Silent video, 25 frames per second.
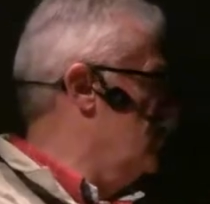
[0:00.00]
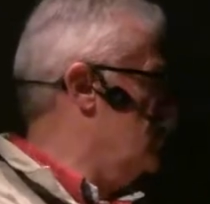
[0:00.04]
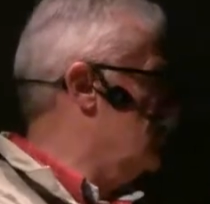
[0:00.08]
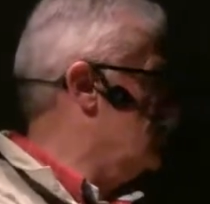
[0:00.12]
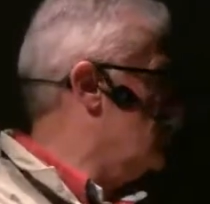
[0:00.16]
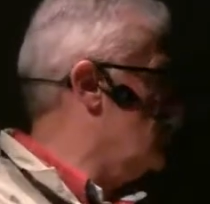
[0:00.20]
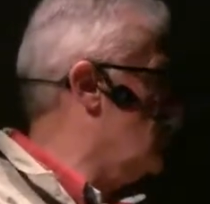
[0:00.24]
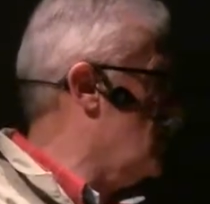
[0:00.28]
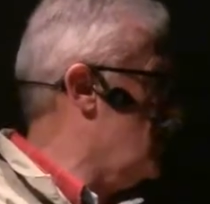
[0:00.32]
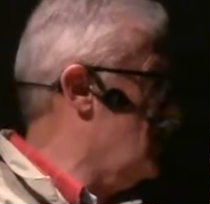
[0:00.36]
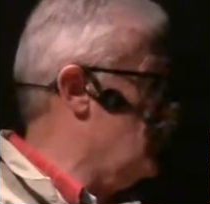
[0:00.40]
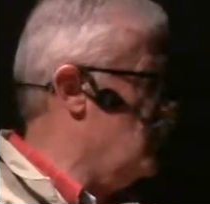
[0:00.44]

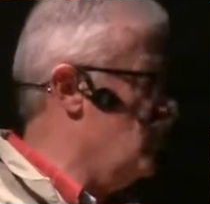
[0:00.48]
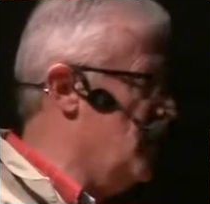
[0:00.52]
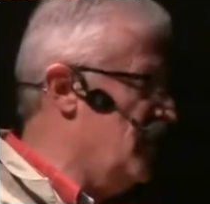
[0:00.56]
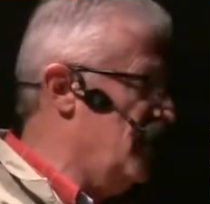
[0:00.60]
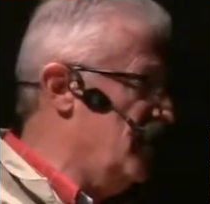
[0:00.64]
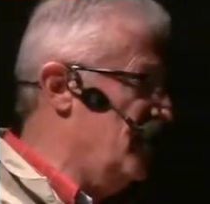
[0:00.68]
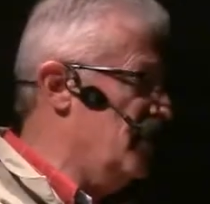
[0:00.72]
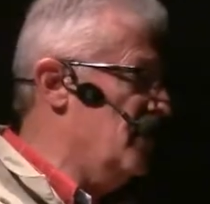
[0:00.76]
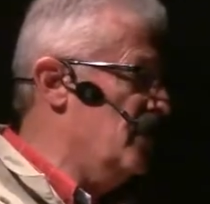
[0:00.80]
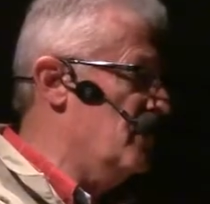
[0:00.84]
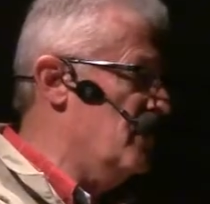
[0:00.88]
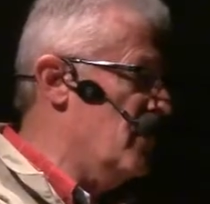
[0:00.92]
So I
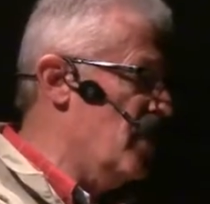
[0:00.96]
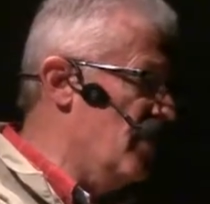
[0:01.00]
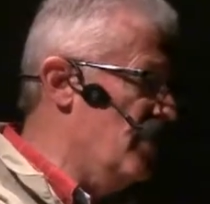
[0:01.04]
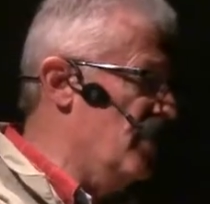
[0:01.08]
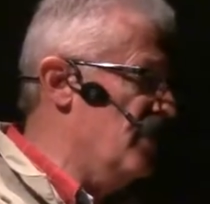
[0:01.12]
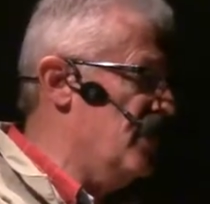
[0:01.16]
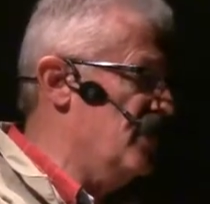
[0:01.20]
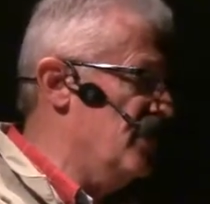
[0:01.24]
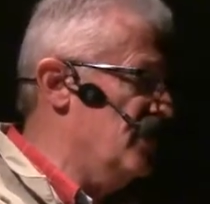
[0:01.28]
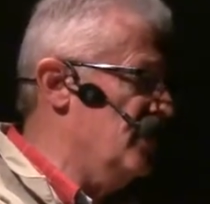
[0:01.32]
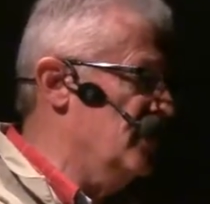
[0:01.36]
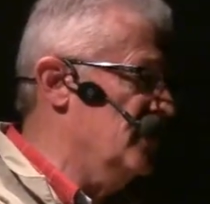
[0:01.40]
waited a
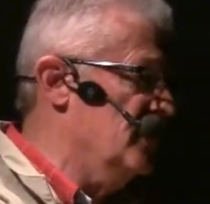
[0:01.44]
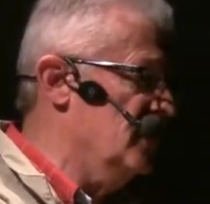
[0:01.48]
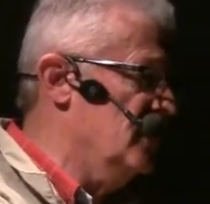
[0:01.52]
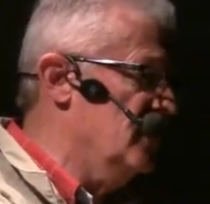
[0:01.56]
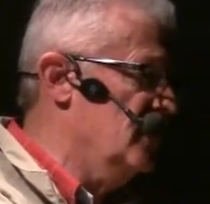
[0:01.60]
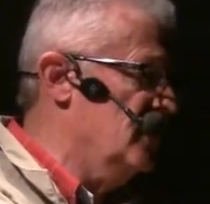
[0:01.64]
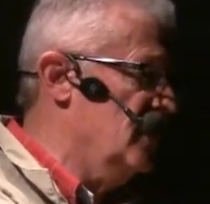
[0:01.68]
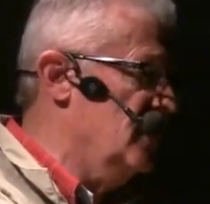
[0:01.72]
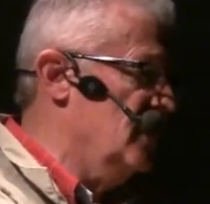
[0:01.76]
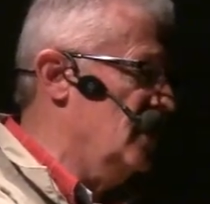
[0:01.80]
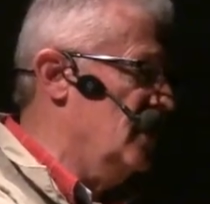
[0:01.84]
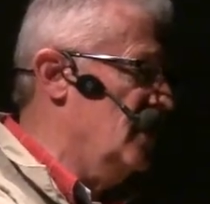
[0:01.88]
month,
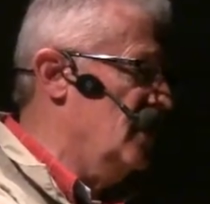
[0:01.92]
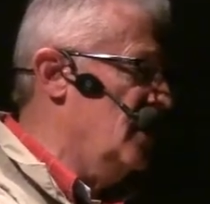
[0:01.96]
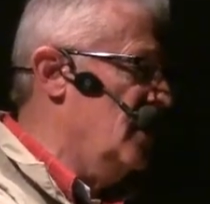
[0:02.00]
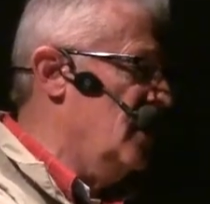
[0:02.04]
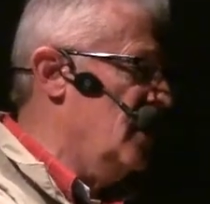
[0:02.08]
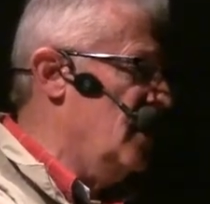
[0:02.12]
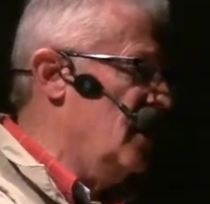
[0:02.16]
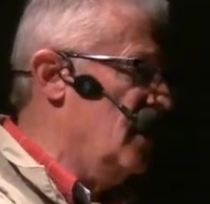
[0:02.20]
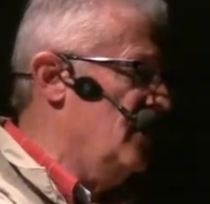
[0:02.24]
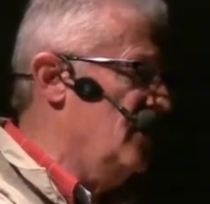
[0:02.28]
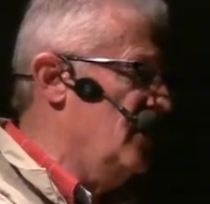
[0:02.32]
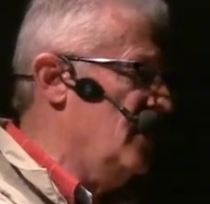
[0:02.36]

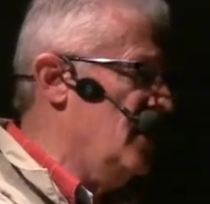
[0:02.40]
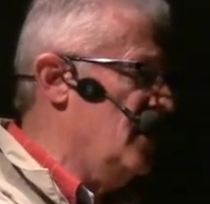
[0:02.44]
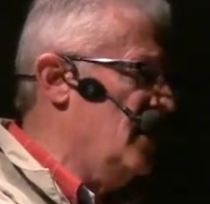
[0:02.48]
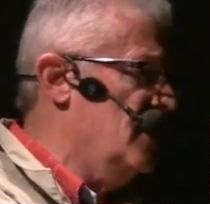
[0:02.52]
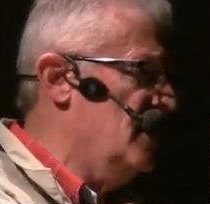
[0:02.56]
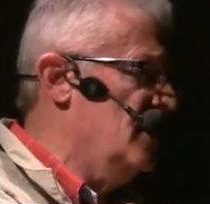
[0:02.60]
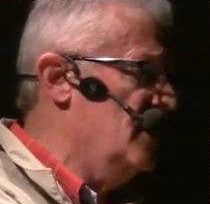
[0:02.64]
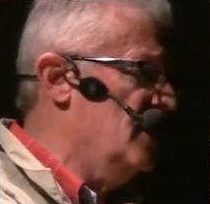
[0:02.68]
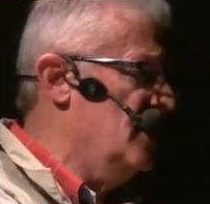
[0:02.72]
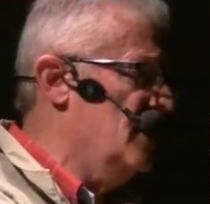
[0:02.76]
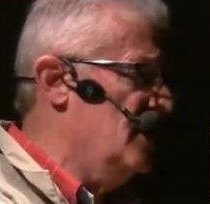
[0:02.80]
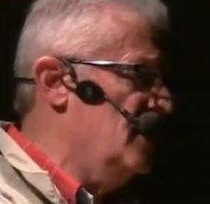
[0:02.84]
and
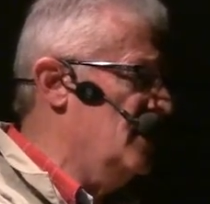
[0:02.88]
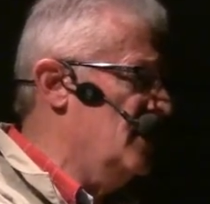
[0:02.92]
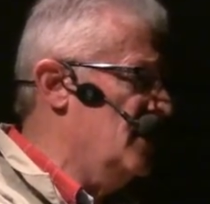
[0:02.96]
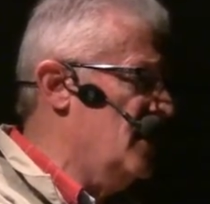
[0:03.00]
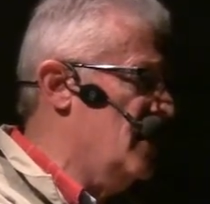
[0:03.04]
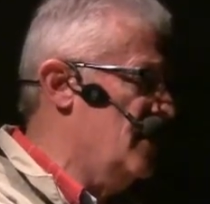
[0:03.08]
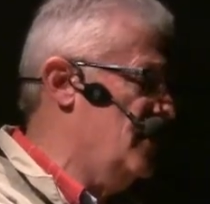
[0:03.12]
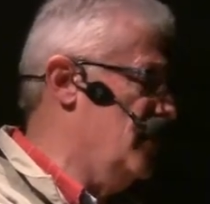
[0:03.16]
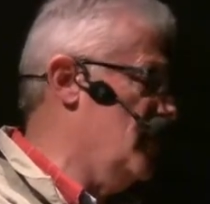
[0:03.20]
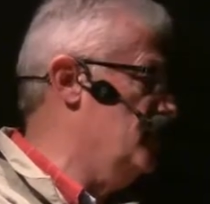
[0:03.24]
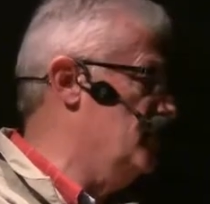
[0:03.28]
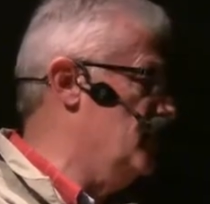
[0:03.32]
then uh,
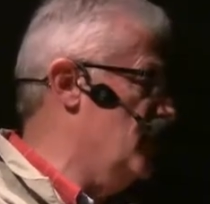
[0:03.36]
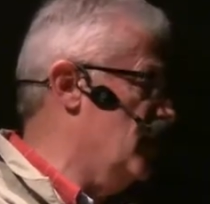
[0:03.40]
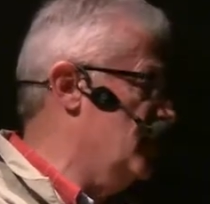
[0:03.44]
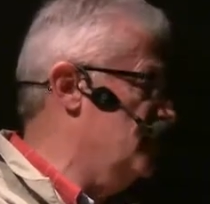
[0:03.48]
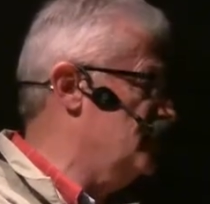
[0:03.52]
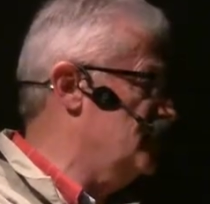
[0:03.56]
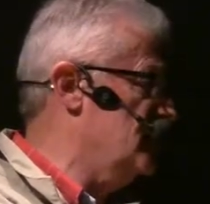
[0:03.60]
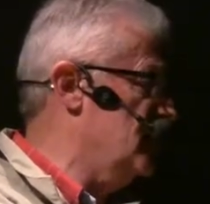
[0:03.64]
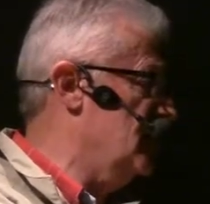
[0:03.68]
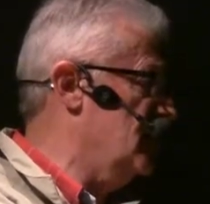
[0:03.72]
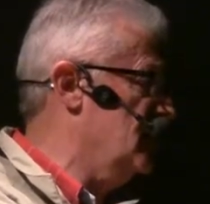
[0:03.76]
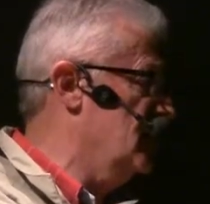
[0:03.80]
and then
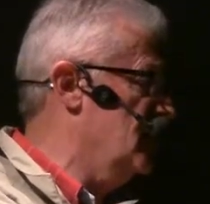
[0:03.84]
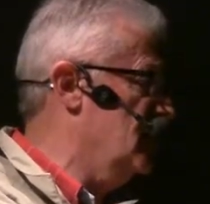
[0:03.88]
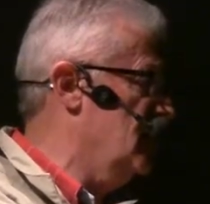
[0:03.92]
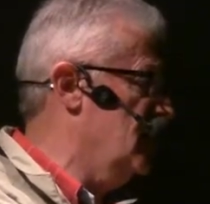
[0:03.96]
buffed it,